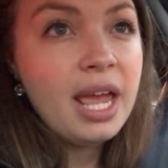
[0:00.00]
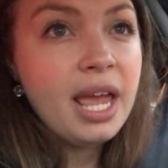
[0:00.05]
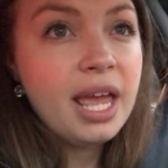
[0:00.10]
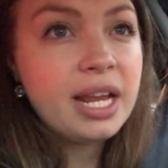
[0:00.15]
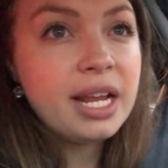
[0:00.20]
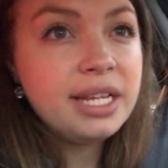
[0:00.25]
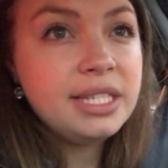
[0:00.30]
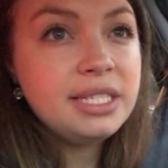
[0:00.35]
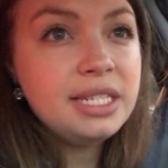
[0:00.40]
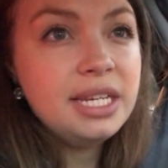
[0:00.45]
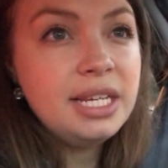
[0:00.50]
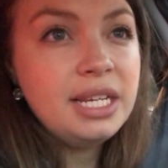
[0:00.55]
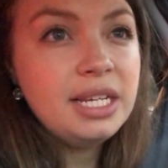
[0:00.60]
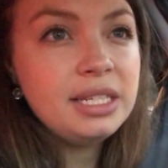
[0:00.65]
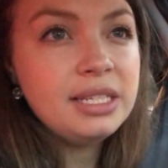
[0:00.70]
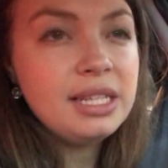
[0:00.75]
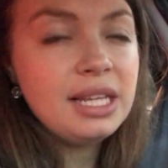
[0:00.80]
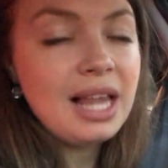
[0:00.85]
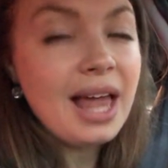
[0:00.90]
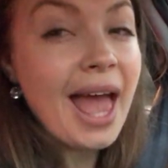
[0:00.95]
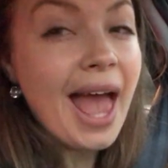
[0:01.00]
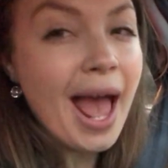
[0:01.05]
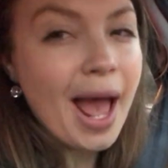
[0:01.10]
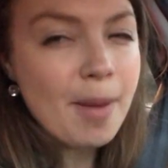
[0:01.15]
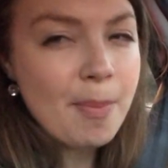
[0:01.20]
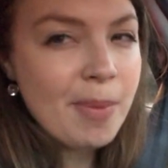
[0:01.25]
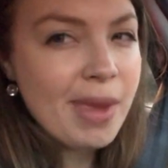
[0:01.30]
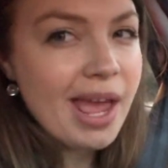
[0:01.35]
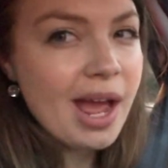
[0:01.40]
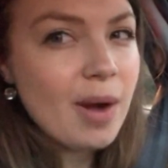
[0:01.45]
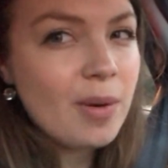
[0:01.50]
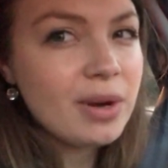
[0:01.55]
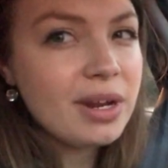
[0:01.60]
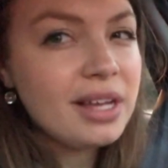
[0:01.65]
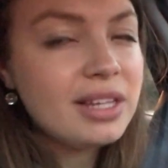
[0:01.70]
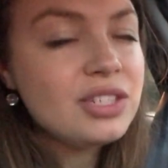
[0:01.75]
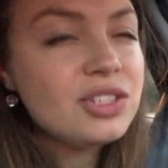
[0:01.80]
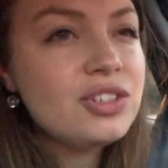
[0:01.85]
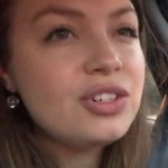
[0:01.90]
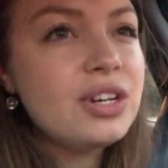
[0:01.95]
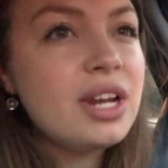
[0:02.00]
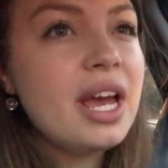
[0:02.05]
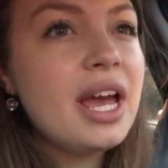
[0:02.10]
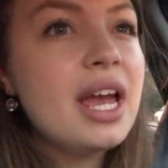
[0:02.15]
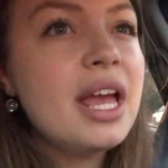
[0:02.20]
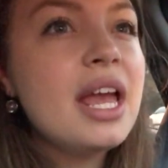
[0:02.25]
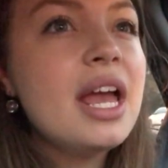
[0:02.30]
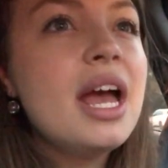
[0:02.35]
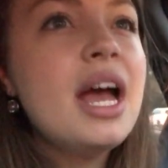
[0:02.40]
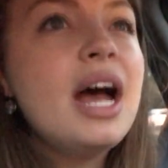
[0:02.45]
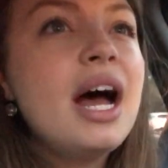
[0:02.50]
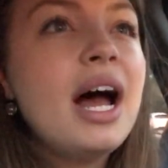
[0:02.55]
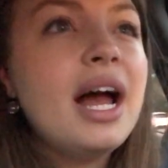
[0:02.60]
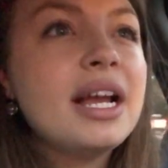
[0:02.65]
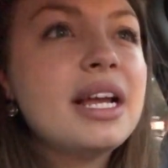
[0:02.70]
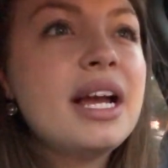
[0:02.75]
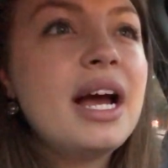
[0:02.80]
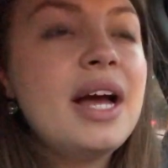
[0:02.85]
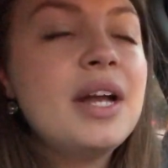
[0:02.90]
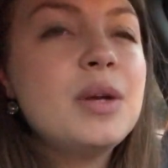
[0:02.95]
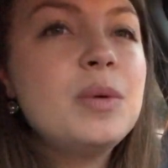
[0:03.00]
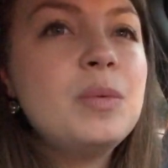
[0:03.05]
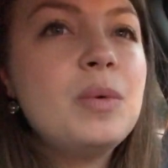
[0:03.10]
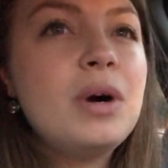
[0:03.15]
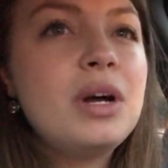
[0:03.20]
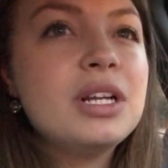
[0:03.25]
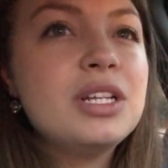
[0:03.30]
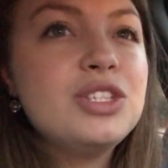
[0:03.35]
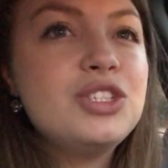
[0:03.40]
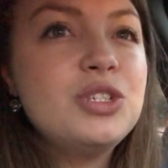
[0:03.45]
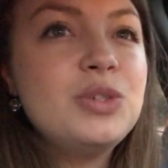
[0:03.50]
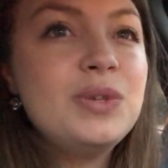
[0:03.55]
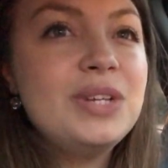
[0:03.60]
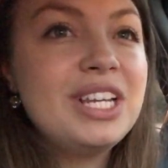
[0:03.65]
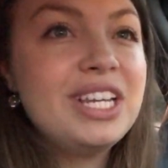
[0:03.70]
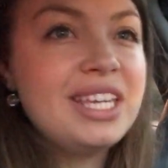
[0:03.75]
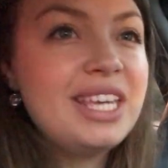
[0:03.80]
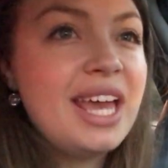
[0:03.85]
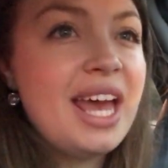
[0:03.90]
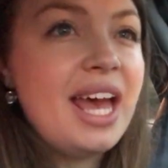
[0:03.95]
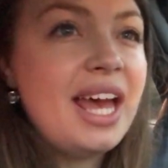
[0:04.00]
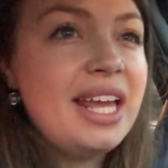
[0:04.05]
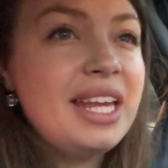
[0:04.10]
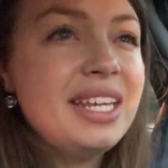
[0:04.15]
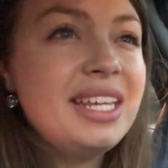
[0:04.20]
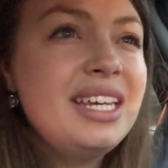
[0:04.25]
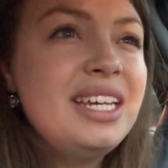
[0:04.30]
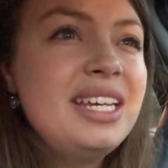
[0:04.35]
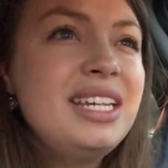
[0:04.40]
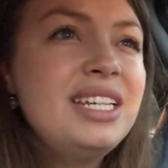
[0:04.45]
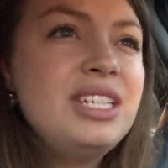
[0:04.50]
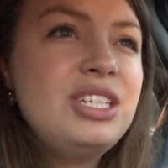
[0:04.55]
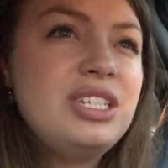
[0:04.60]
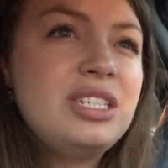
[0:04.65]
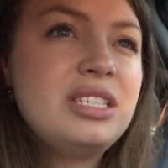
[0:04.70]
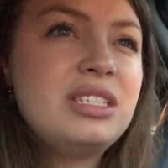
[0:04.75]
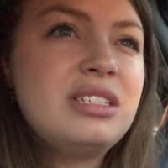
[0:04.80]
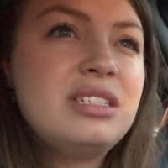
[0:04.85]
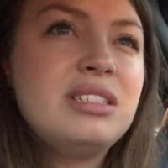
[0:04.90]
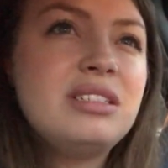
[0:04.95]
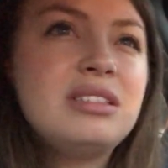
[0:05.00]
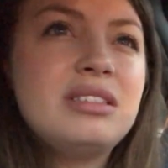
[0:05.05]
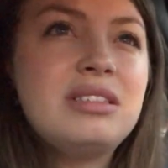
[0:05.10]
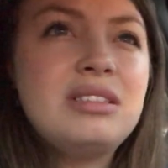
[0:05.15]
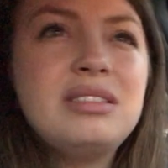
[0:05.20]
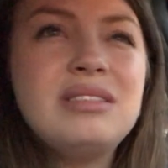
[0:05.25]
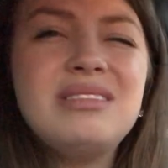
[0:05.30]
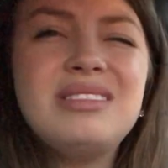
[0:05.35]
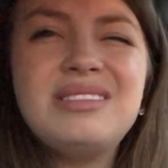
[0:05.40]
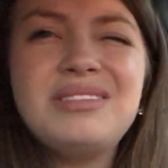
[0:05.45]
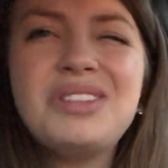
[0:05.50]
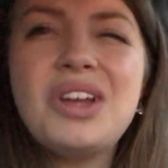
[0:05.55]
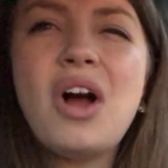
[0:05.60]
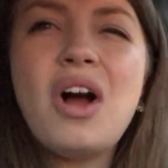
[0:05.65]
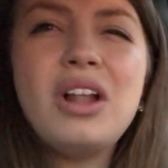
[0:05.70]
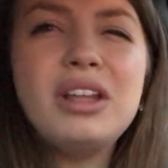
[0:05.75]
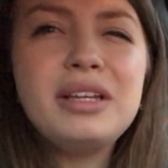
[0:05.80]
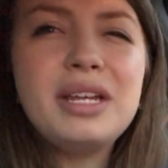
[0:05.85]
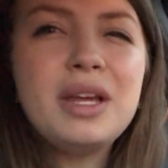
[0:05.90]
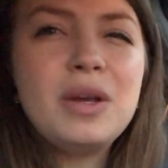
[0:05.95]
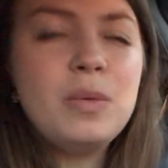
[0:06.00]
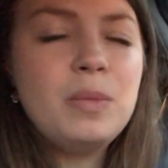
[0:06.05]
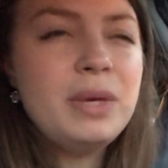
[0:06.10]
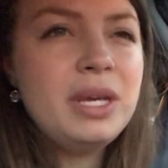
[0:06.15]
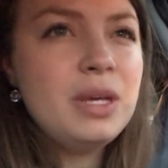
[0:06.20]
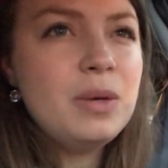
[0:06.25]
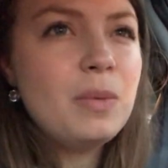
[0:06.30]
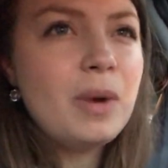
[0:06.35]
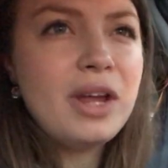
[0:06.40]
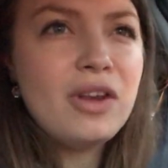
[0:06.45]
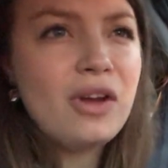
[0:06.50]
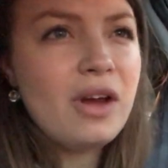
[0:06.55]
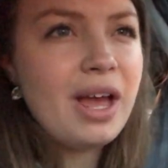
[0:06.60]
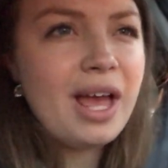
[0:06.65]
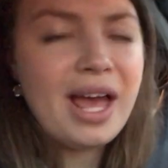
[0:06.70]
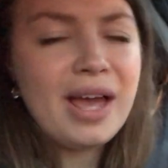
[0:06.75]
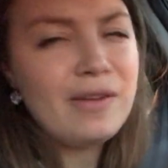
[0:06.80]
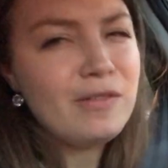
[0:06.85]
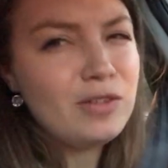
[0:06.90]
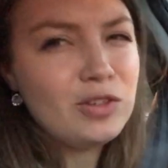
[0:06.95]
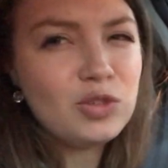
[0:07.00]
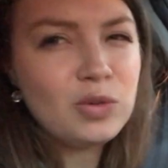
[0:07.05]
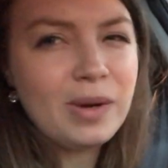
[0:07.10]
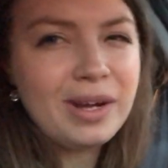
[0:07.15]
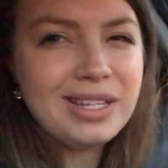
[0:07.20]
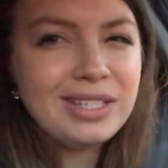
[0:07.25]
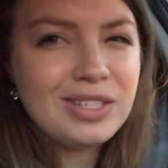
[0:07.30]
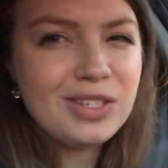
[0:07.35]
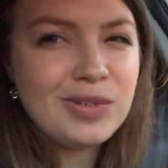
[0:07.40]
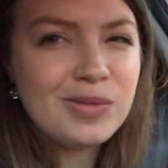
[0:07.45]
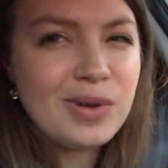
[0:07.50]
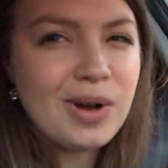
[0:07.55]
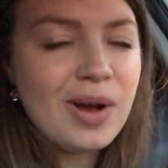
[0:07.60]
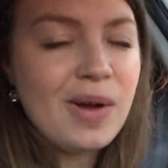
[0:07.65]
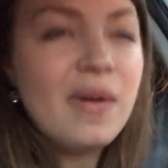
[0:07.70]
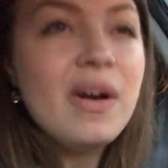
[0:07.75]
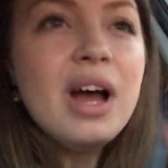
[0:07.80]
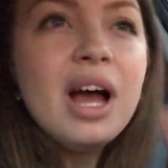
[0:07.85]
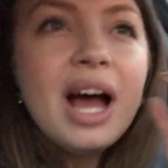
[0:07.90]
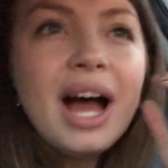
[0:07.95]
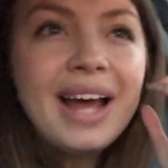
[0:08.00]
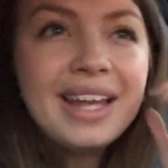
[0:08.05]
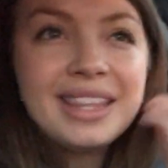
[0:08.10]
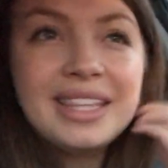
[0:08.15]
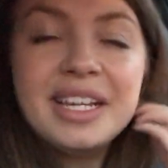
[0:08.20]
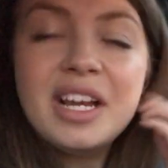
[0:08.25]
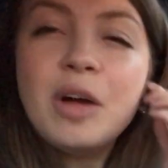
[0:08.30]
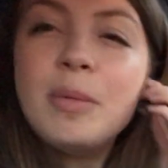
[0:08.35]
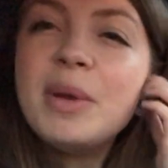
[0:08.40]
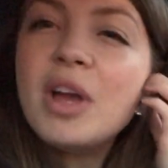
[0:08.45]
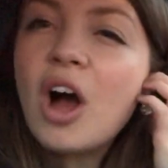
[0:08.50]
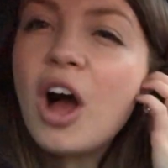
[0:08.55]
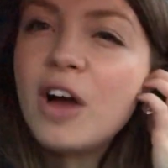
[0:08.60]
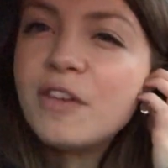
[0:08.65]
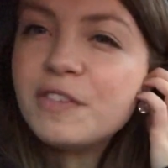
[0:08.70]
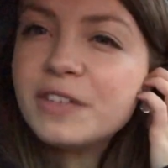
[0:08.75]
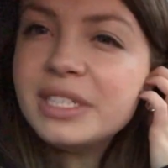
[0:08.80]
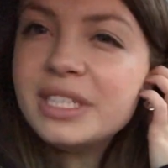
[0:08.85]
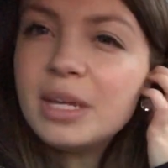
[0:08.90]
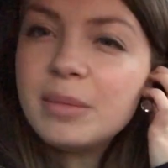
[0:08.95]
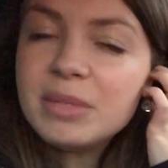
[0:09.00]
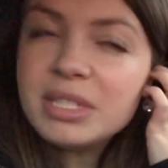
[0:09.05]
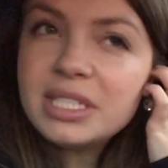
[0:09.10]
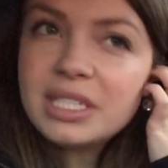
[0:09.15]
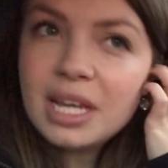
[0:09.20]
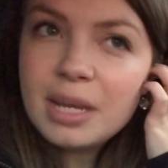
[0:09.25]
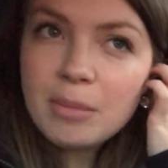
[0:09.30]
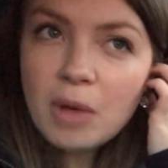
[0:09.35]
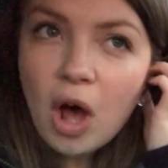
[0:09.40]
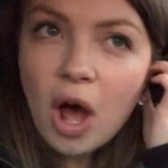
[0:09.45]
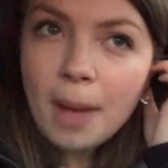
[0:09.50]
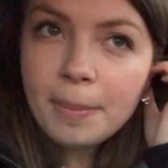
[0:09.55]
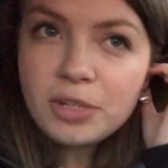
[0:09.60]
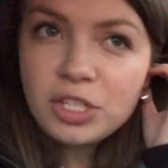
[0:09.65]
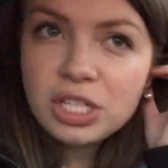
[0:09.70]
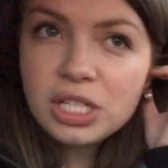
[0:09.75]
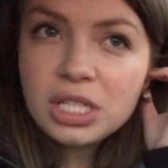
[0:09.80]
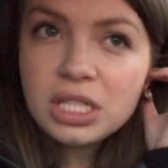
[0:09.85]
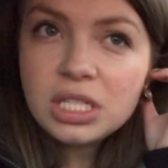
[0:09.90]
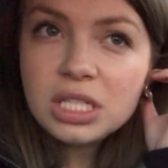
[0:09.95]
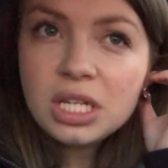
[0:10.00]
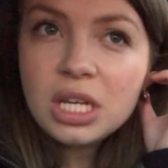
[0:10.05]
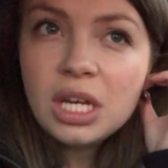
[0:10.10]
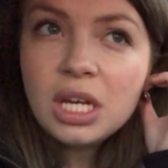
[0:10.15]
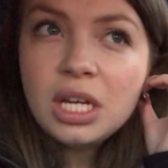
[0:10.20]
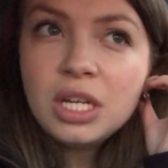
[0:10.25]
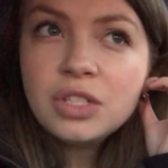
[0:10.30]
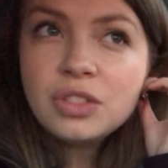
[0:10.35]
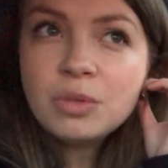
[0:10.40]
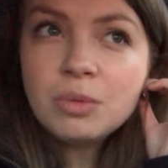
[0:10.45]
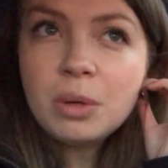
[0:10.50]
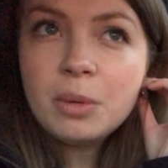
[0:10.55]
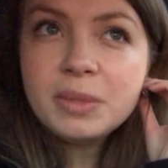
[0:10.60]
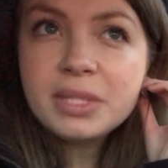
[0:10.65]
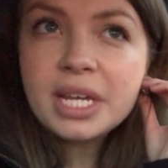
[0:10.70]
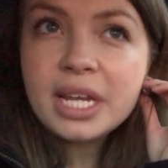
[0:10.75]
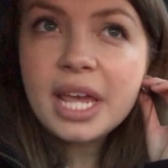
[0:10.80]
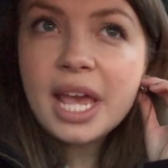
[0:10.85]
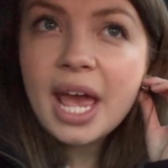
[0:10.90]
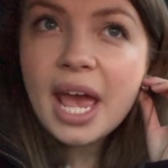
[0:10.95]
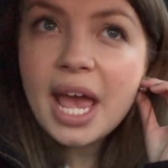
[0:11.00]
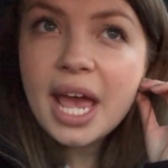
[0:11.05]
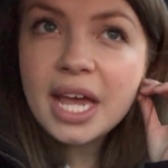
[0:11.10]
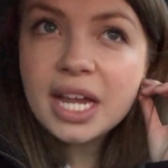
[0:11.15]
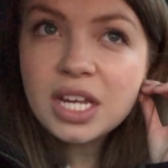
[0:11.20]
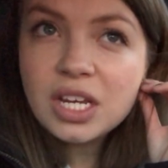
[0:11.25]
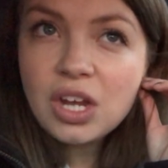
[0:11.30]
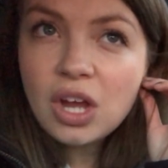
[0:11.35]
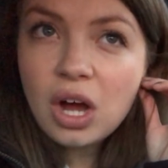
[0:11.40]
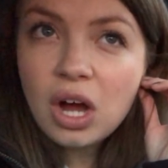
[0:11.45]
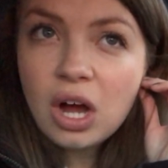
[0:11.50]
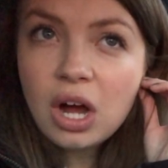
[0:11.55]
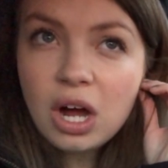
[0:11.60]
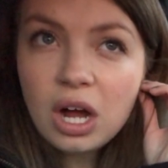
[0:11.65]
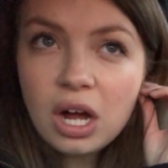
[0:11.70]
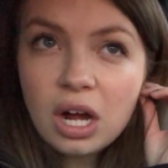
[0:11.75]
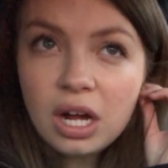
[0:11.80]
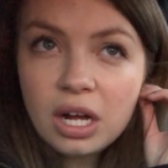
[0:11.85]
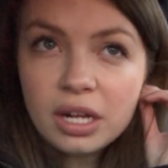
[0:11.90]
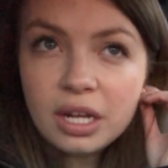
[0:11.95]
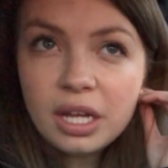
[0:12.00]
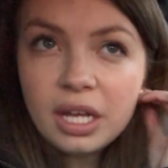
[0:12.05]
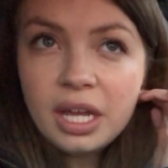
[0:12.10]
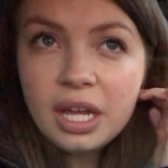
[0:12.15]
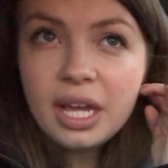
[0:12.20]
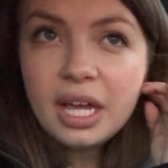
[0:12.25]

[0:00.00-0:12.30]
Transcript: And I did a little happy hour yesterday. I kind of want to do it again just because it's a holiday week. Why not have it twice in a row? I think I'll be offering them the same options. So one was like eggnog,